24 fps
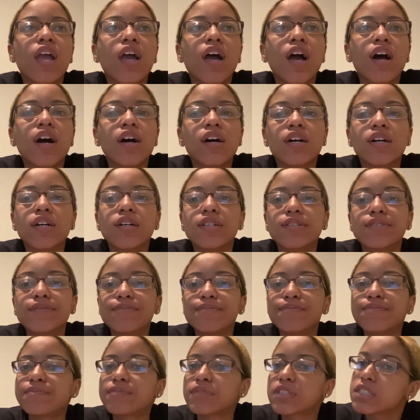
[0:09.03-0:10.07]

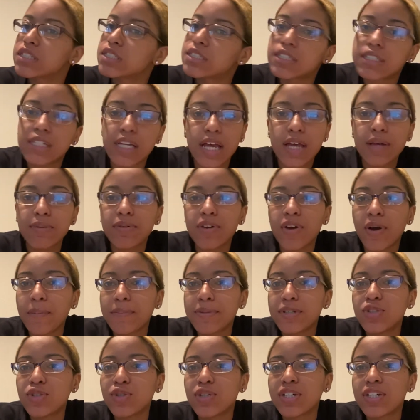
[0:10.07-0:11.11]
Today we're gonna be
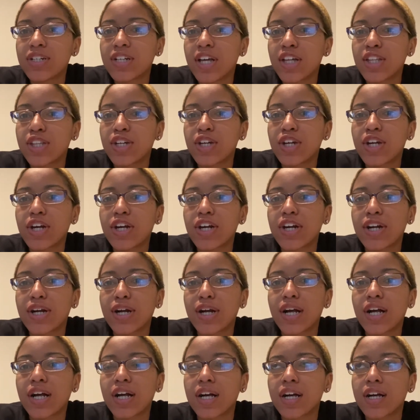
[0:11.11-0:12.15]
doing
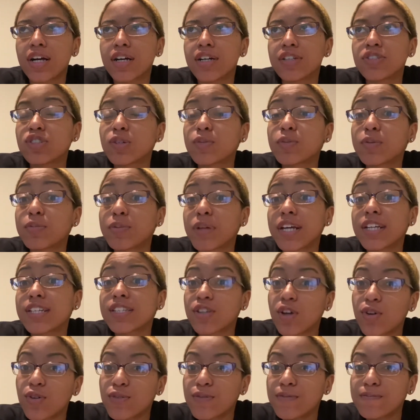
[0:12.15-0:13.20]
another triple play
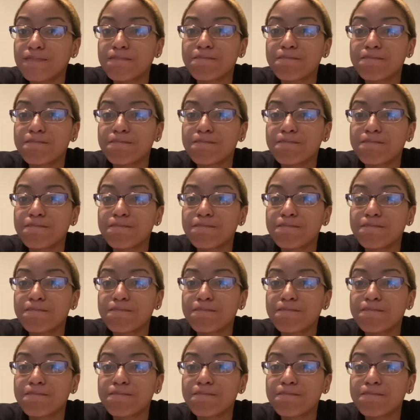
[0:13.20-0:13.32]
soul.